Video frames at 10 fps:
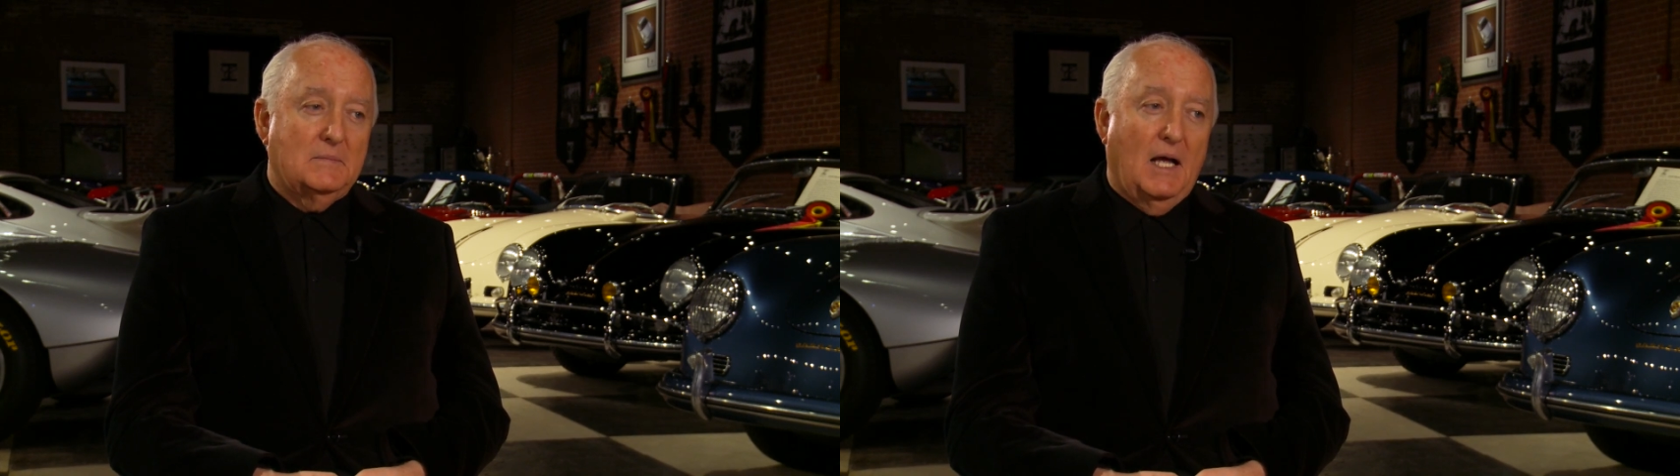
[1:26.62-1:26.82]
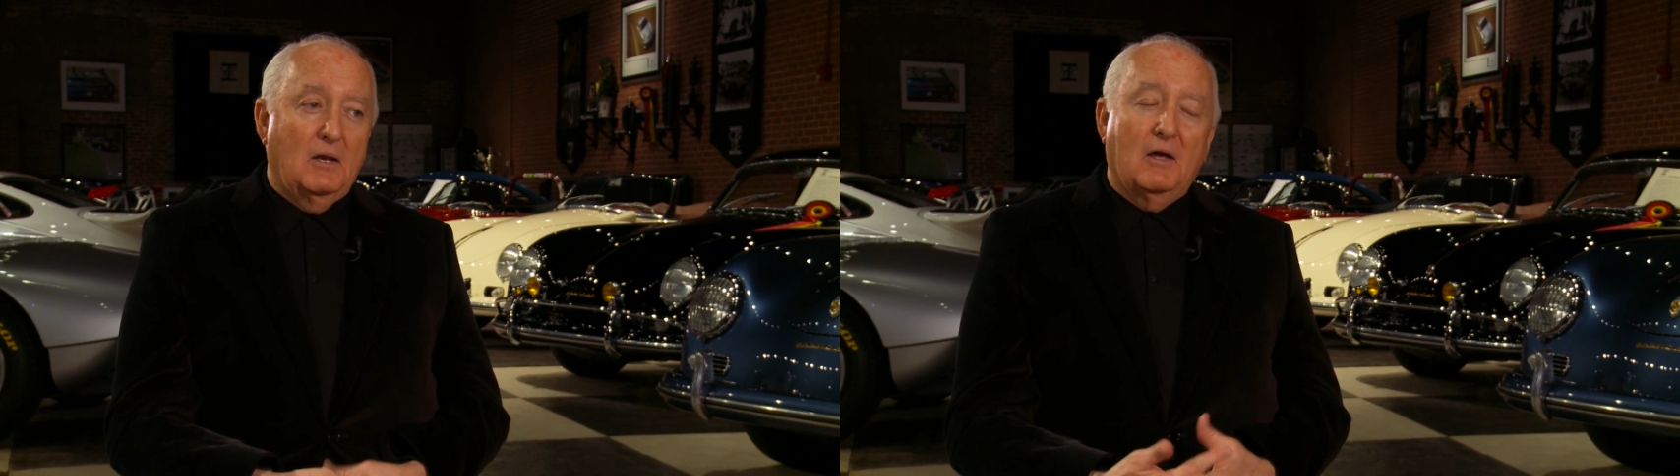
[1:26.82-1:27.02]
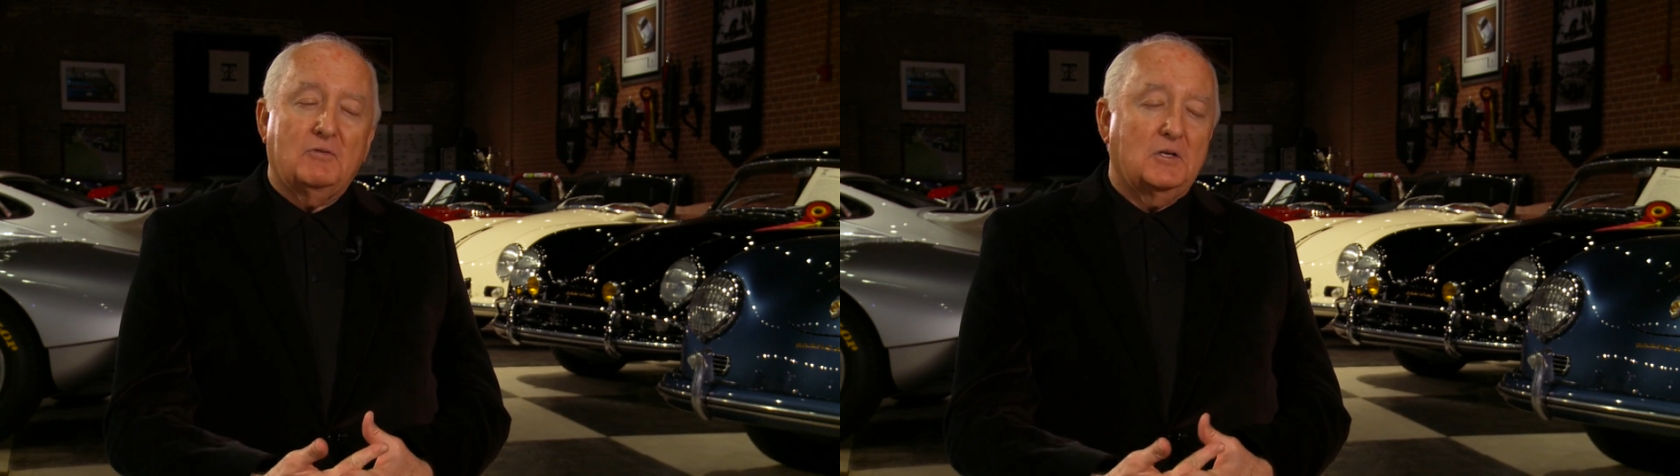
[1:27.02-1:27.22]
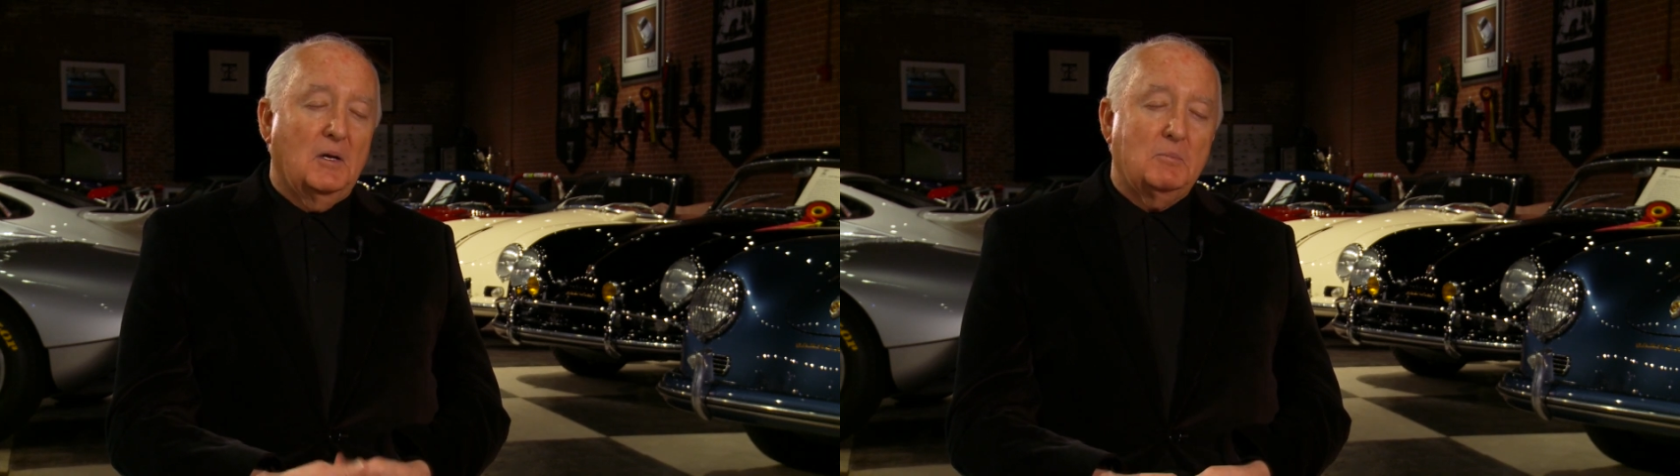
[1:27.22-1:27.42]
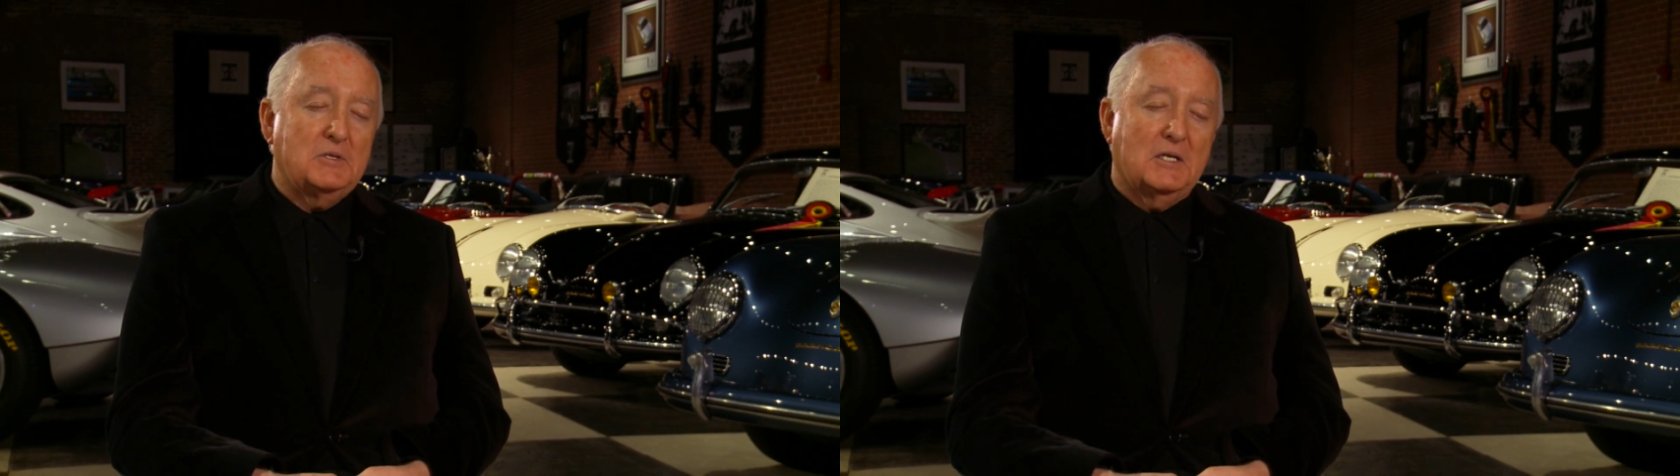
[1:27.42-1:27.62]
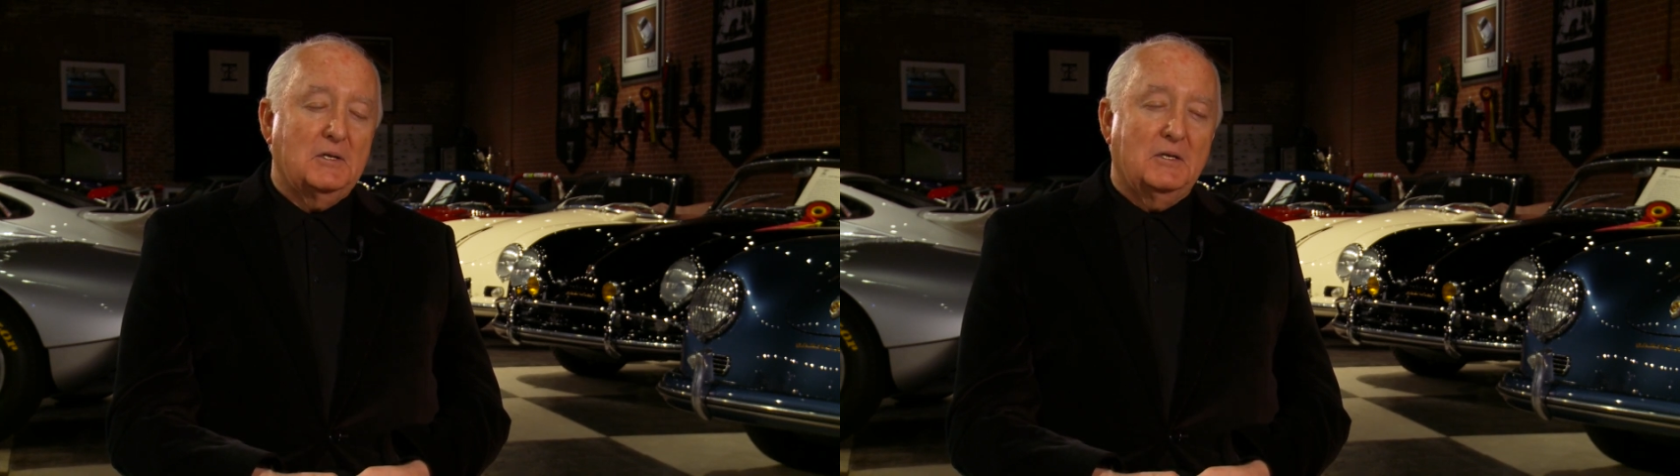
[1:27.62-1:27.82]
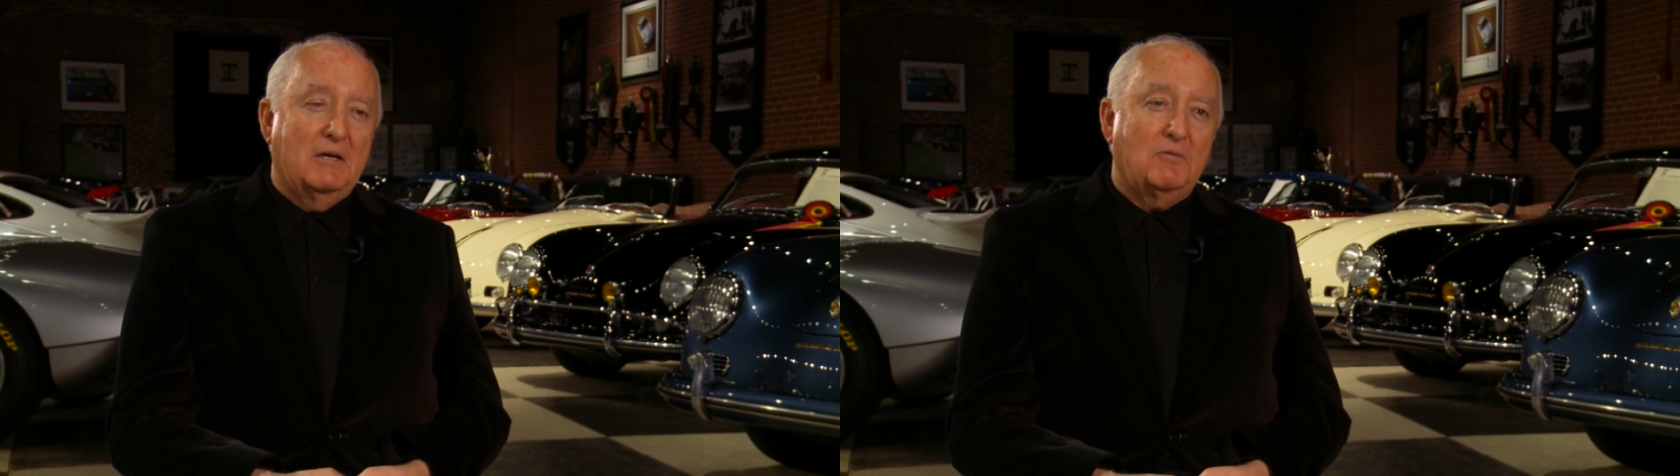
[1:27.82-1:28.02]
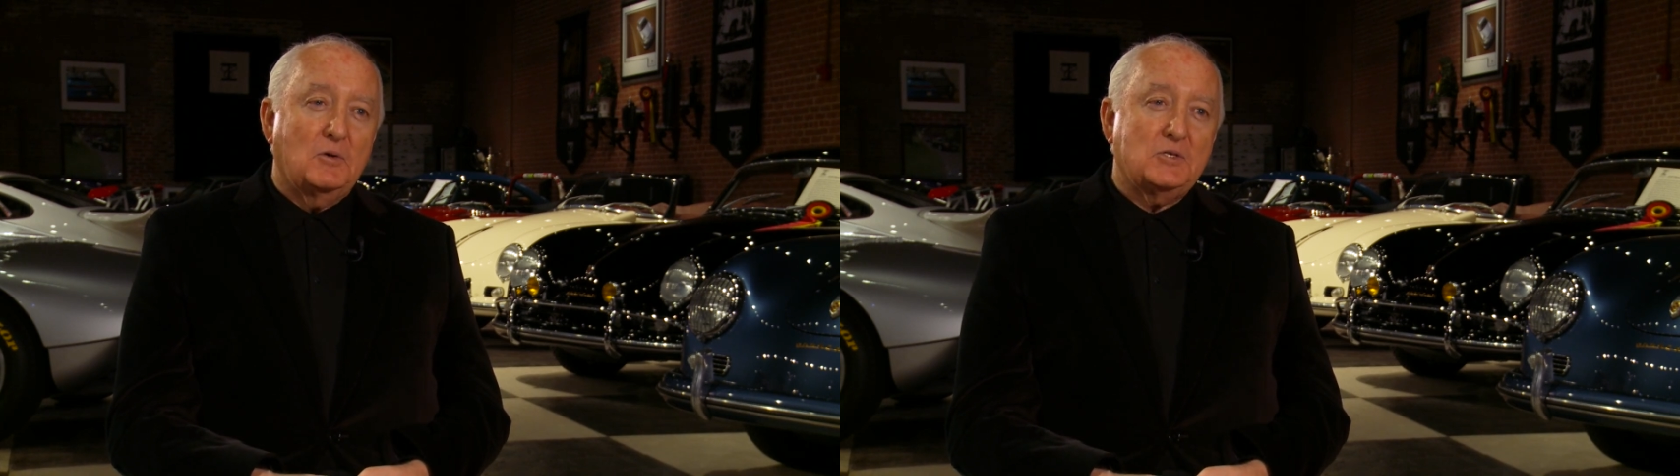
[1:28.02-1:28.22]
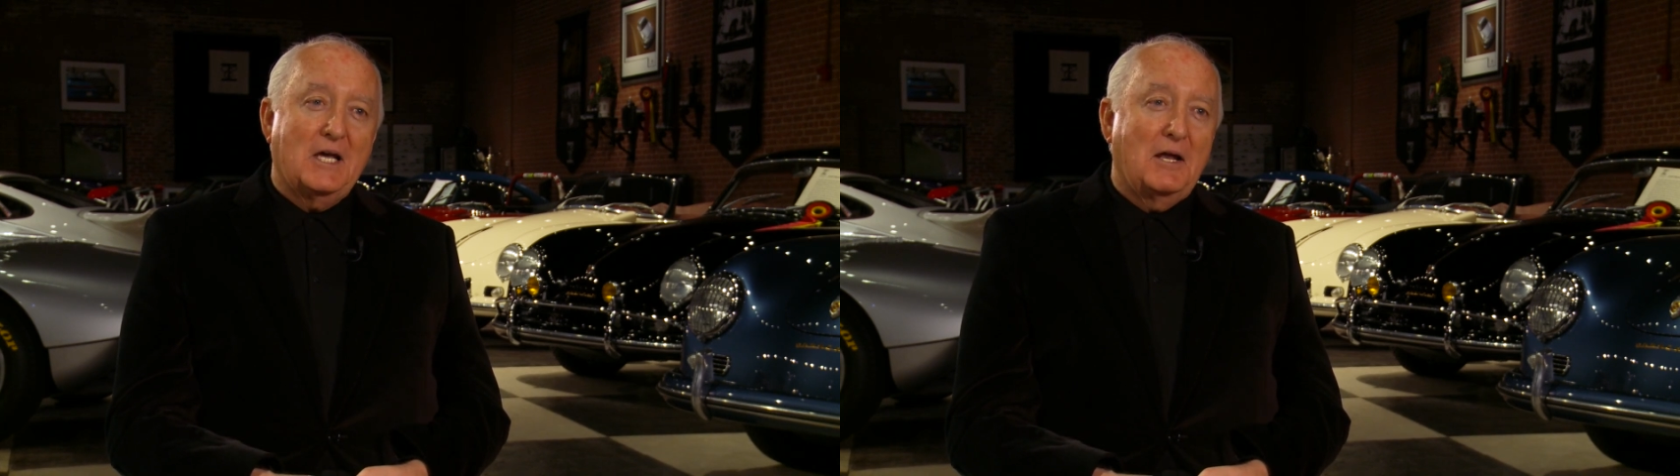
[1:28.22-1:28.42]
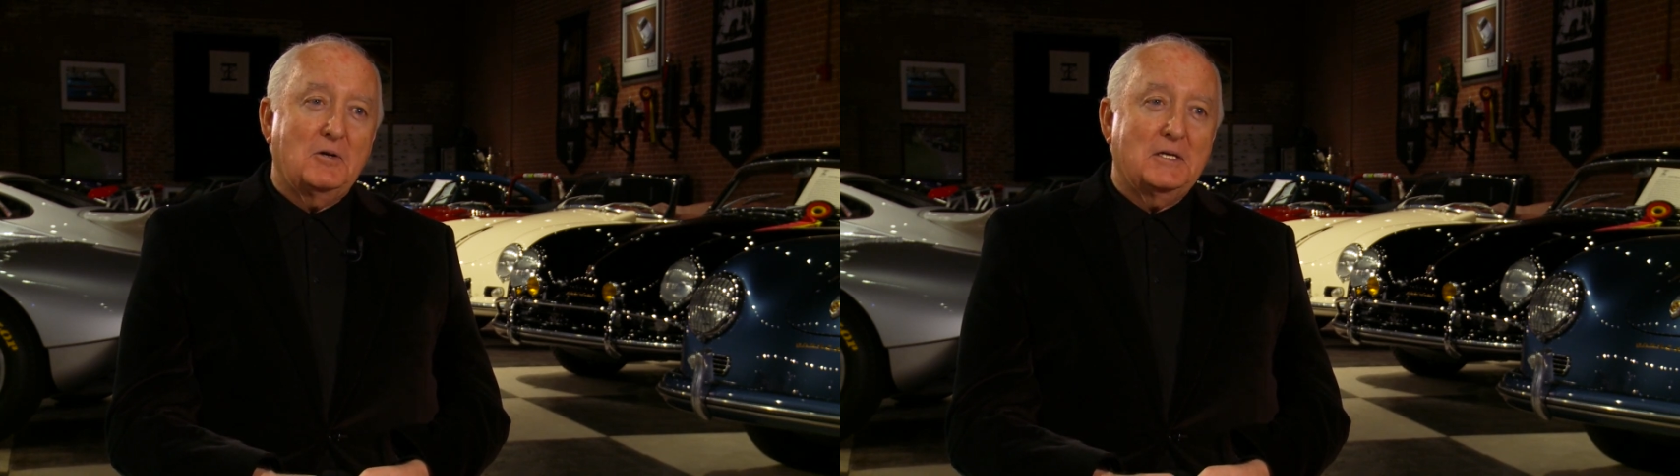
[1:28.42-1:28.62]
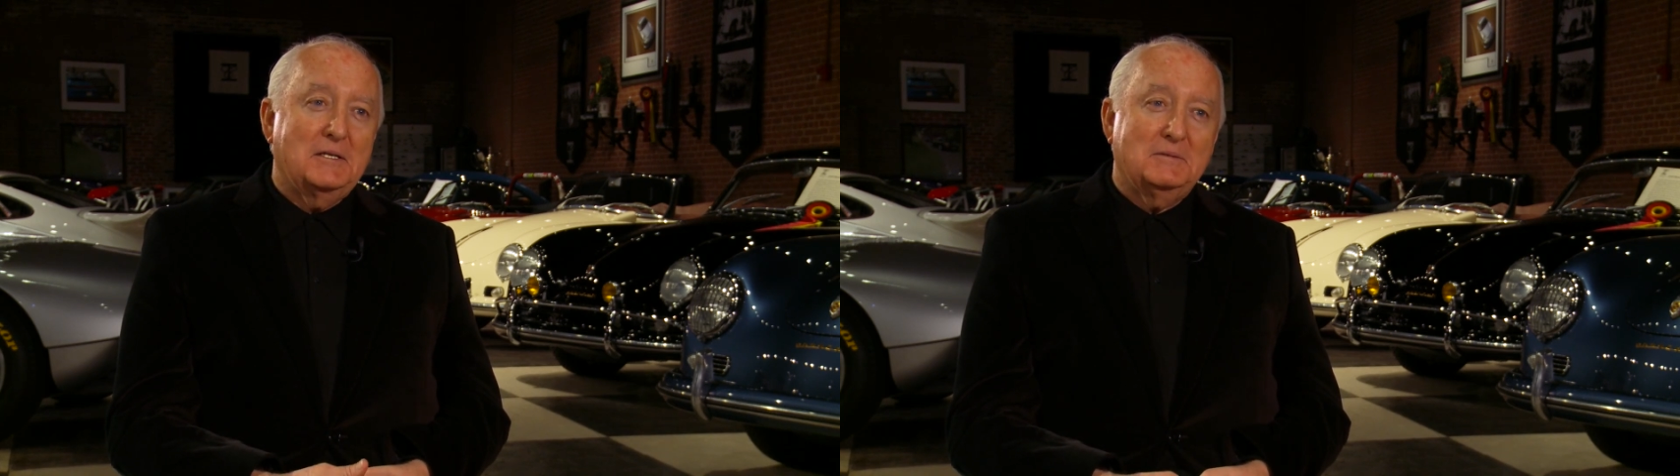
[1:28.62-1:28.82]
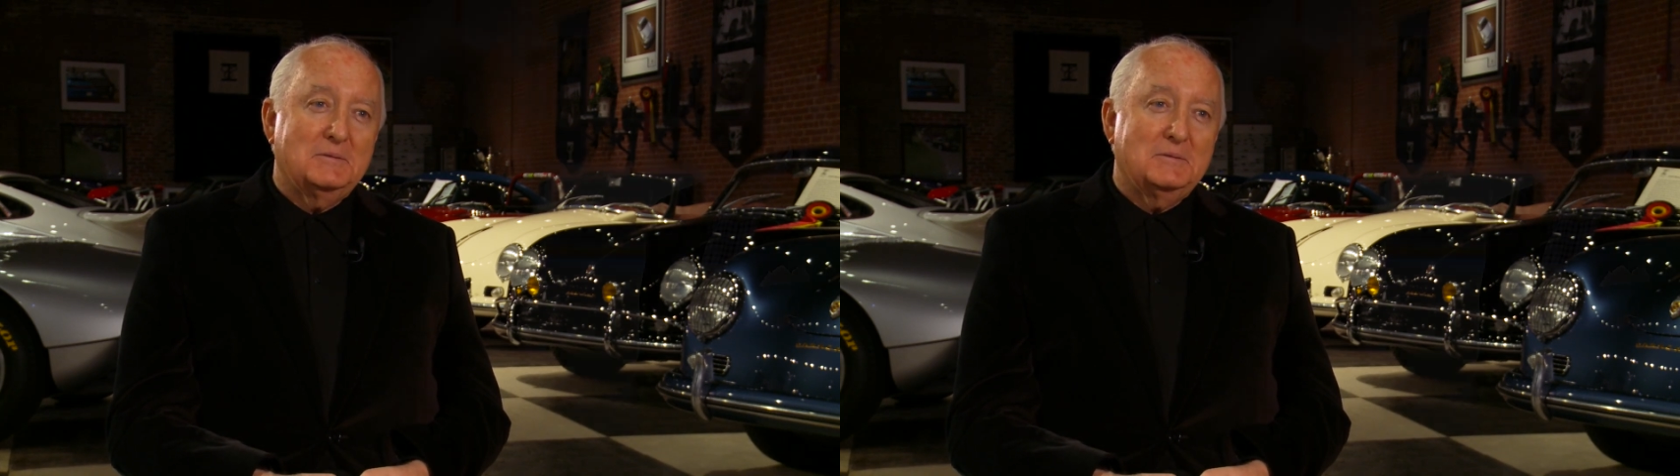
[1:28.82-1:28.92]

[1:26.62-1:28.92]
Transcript: I love to come particularly on that first Saturday